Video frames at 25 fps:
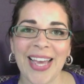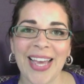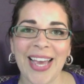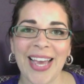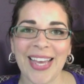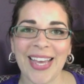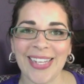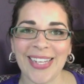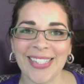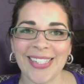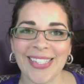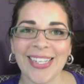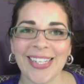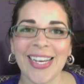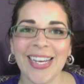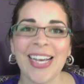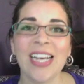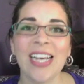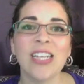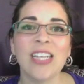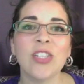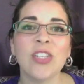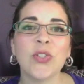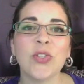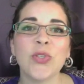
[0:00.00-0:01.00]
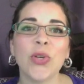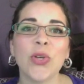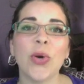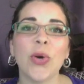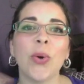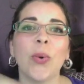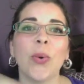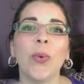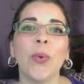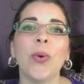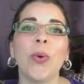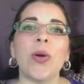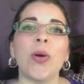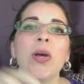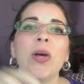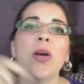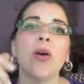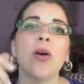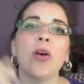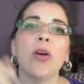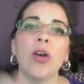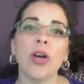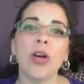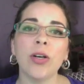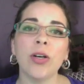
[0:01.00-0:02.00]
So currently,
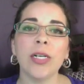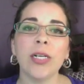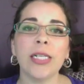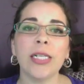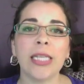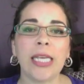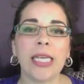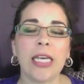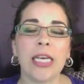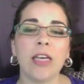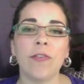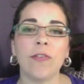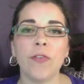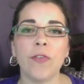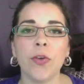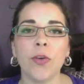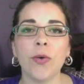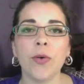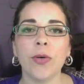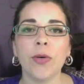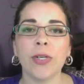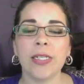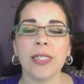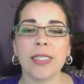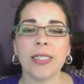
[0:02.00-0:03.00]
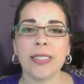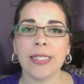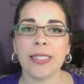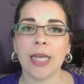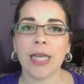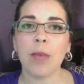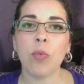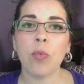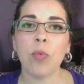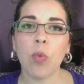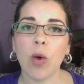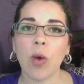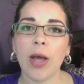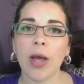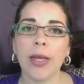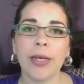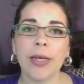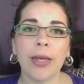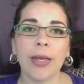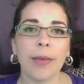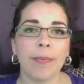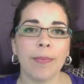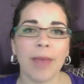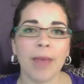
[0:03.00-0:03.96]
if you are a step 1 medic,